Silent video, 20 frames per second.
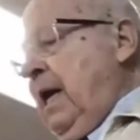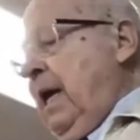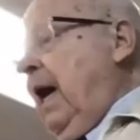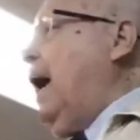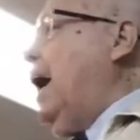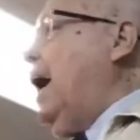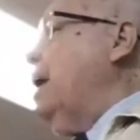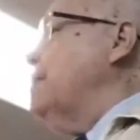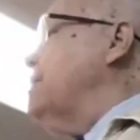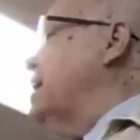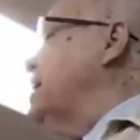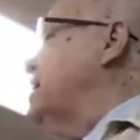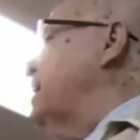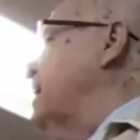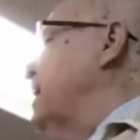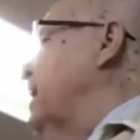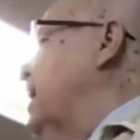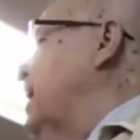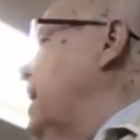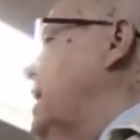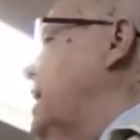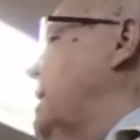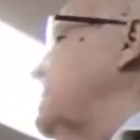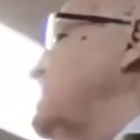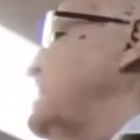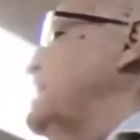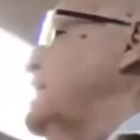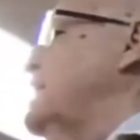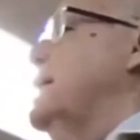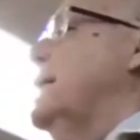I'm at the
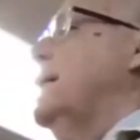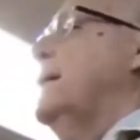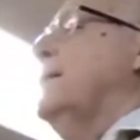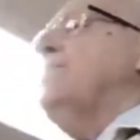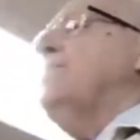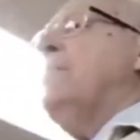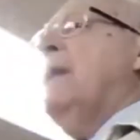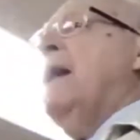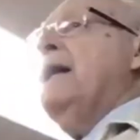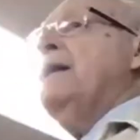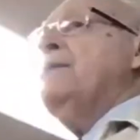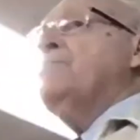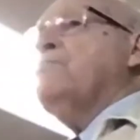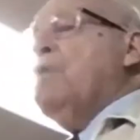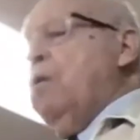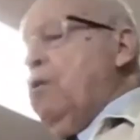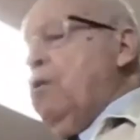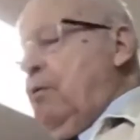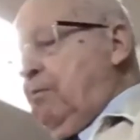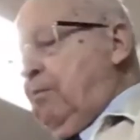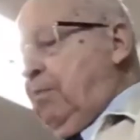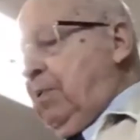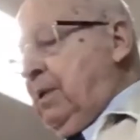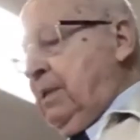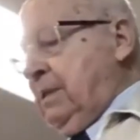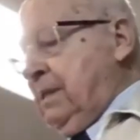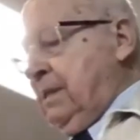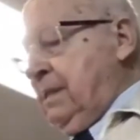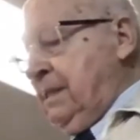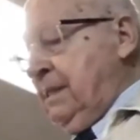end of my rope,
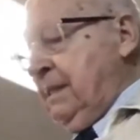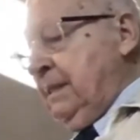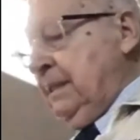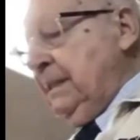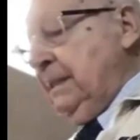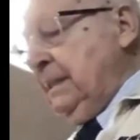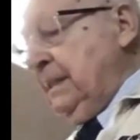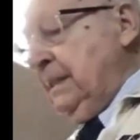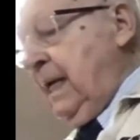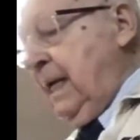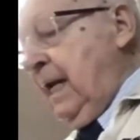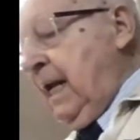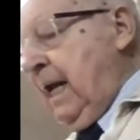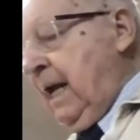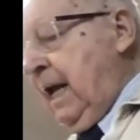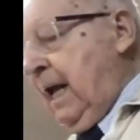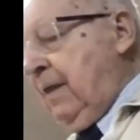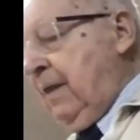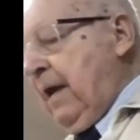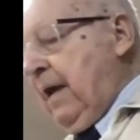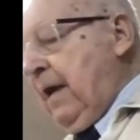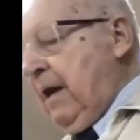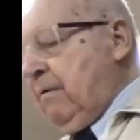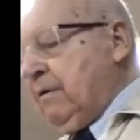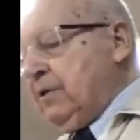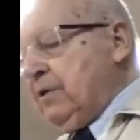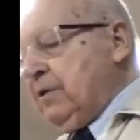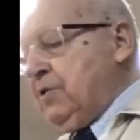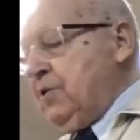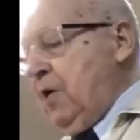and there
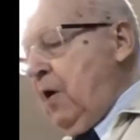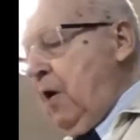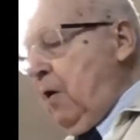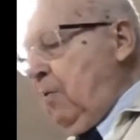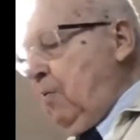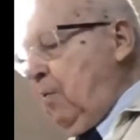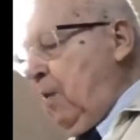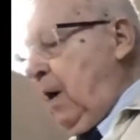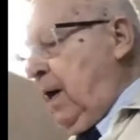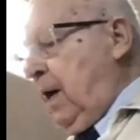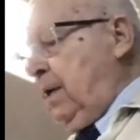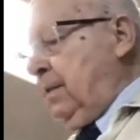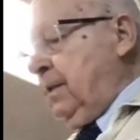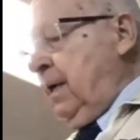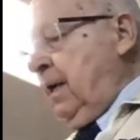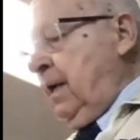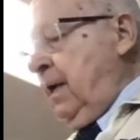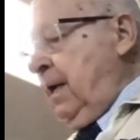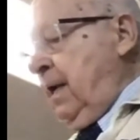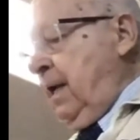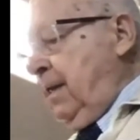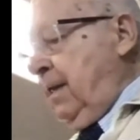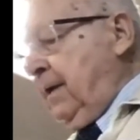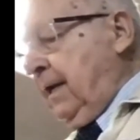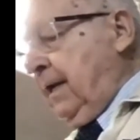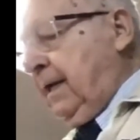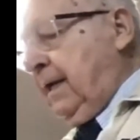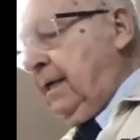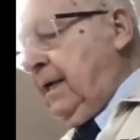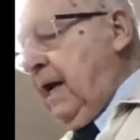is no one
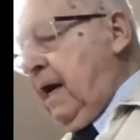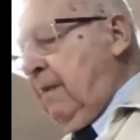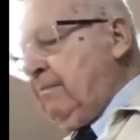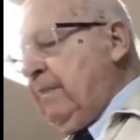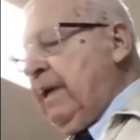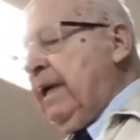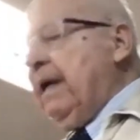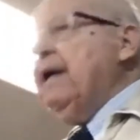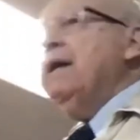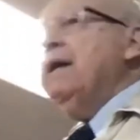that can help me.